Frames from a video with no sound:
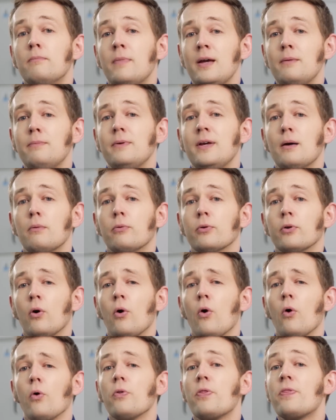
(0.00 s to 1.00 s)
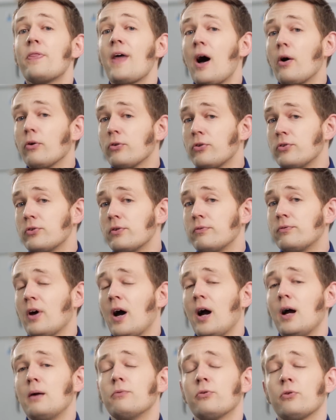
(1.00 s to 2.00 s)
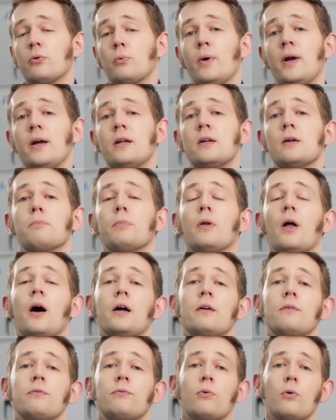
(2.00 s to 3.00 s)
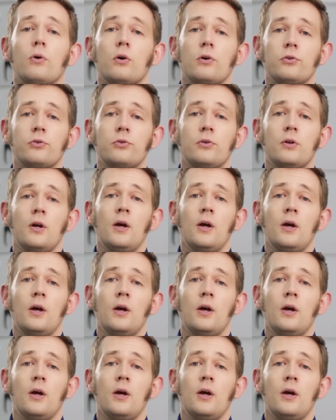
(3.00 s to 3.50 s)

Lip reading: may be able to hold thousands of times their weight in applied force.